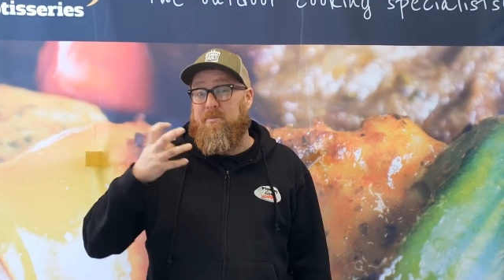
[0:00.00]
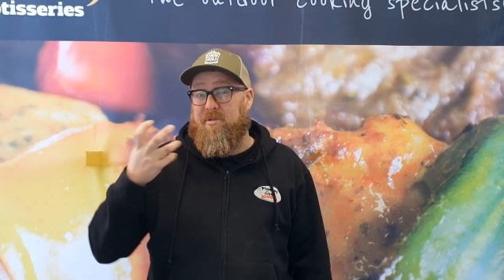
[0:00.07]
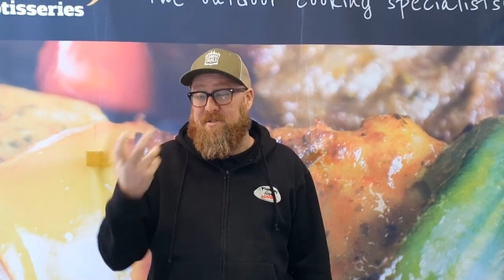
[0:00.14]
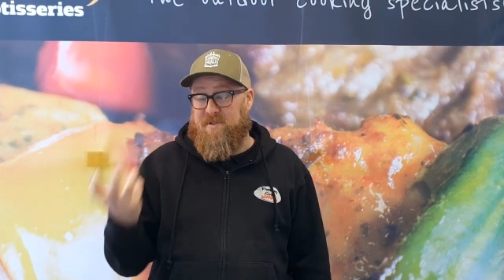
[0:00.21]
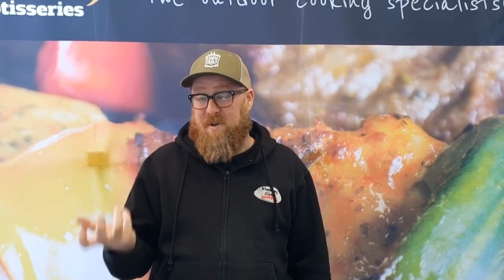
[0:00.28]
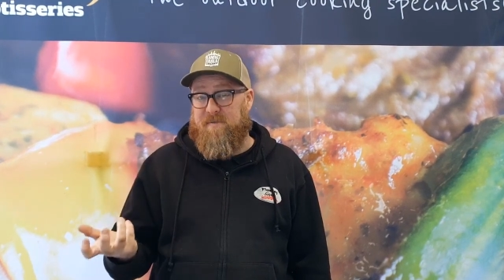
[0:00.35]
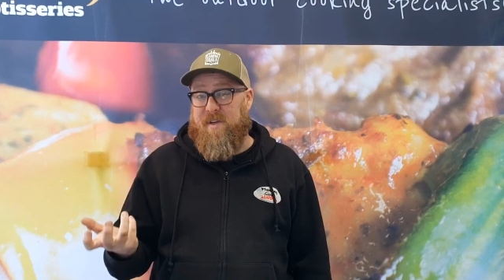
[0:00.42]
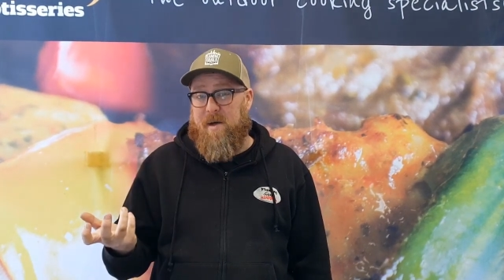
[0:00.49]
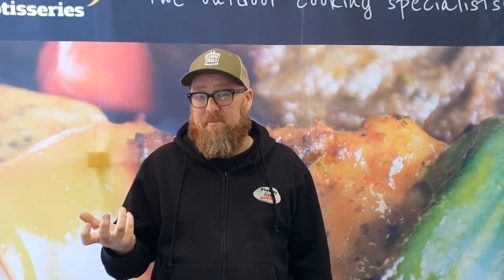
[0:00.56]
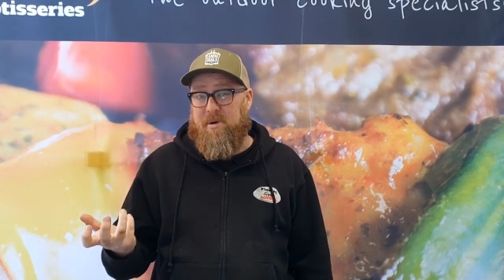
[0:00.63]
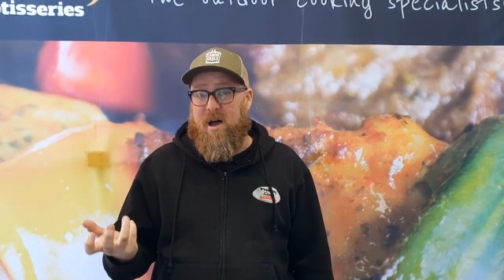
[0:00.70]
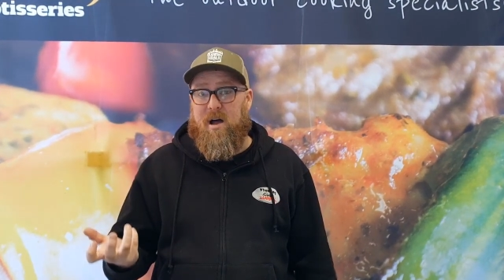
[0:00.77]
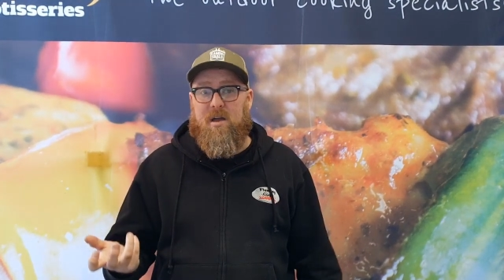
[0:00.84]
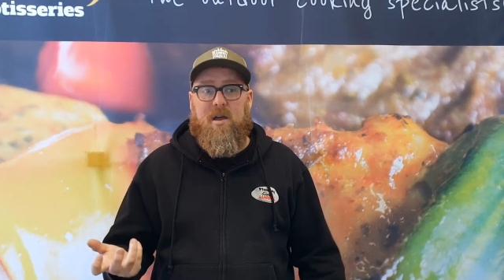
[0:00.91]
preserve that
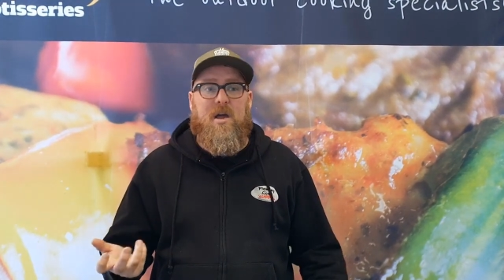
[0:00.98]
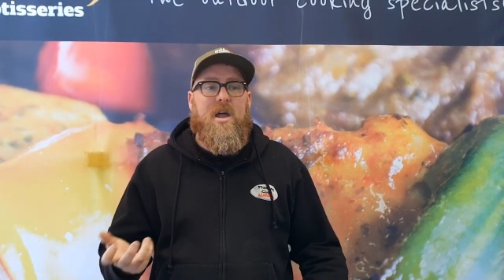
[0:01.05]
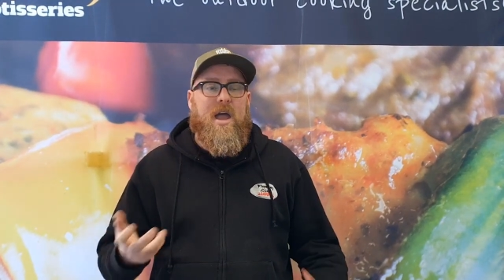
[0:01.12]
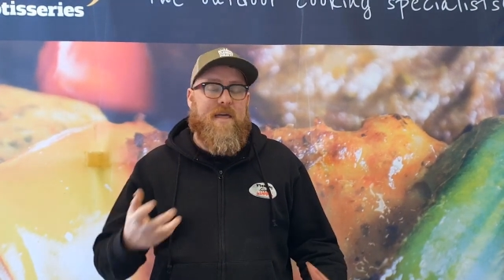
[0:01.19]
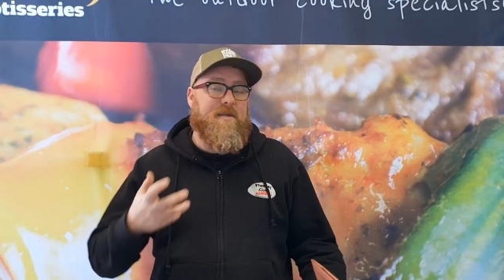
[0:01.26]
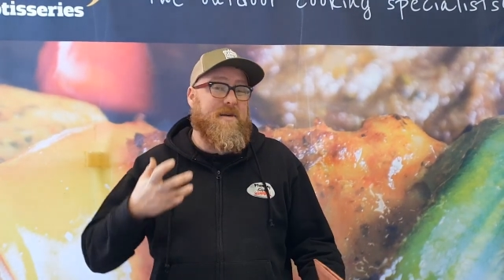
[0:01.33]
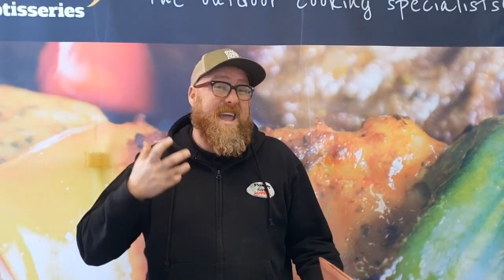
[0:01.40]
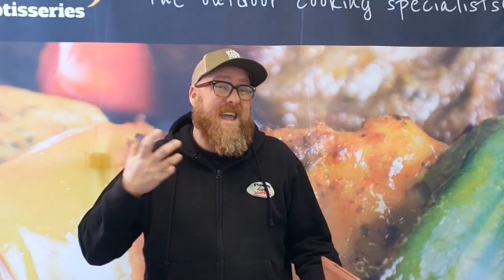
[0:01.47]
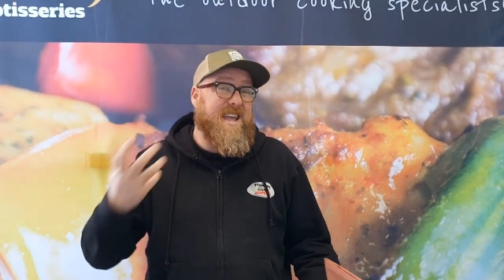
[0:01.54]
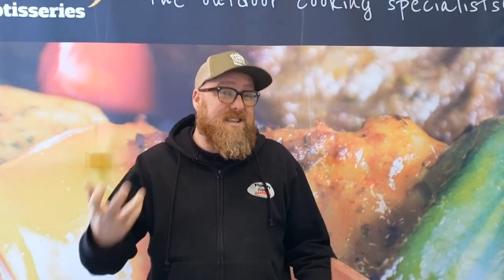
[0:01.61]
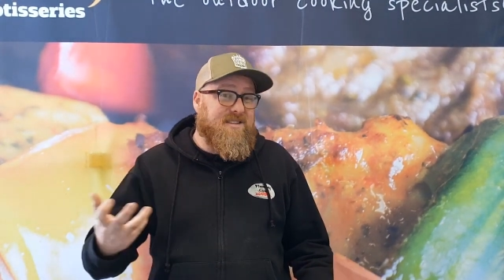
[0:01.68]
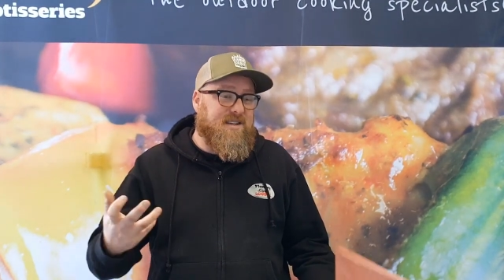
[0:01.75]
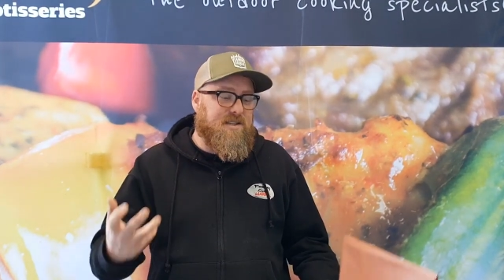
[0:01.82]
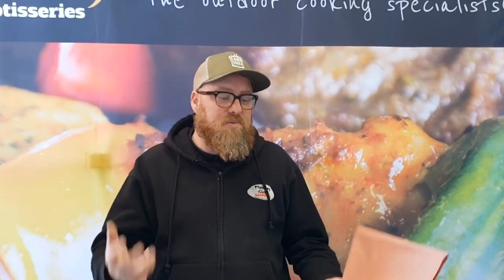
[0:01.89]
bark, and the
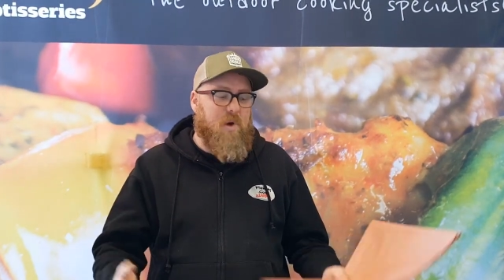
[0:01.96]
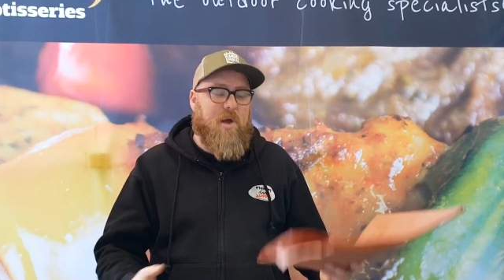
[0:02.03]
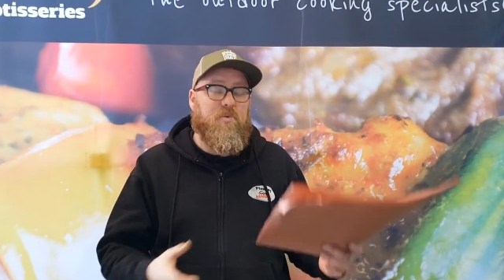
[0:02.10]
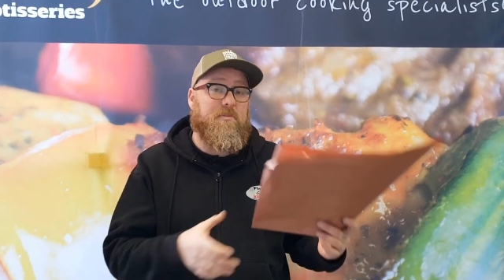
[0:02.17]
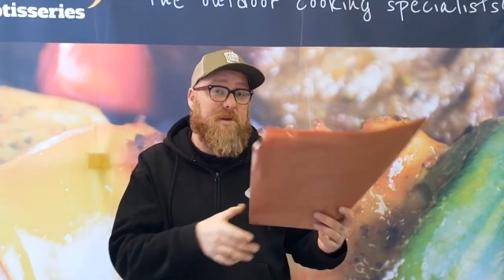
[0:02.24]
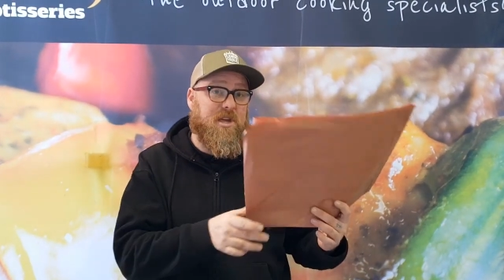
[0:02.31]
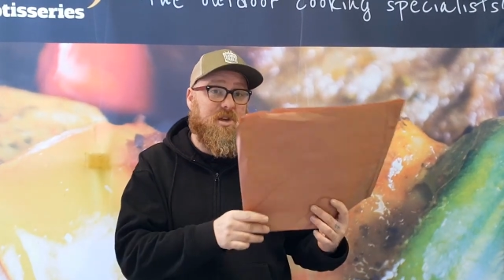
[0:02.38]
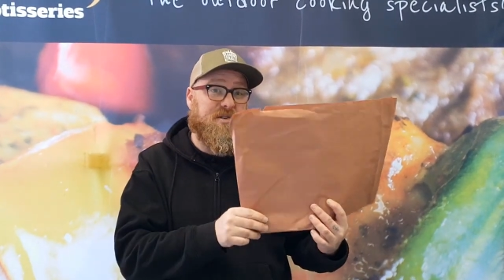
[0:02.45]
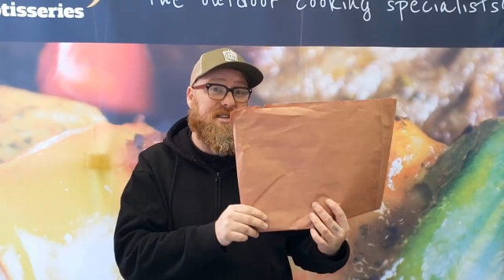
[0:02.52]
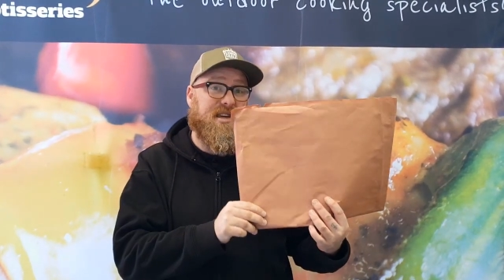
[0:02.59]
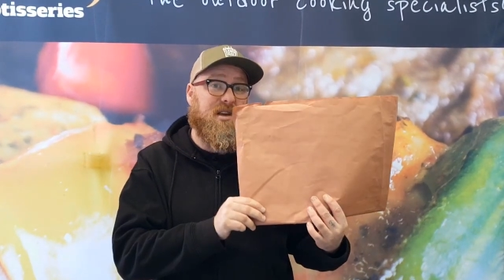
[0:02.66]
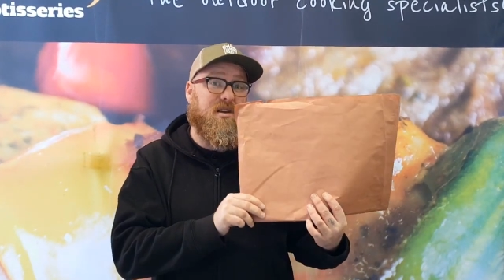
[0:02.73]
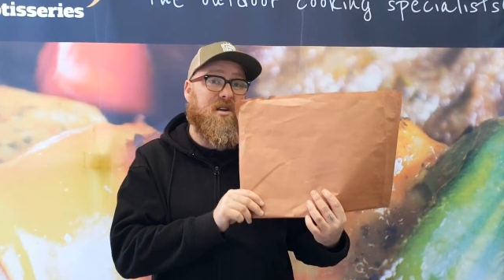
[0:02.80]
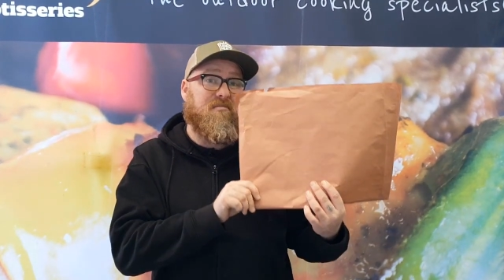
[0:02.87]
easiest way, would be
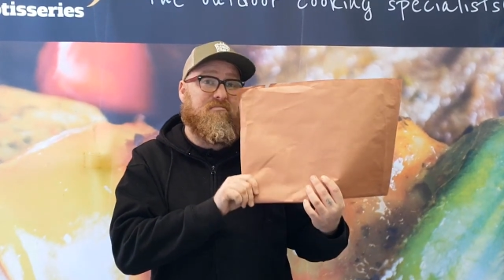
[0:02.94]
using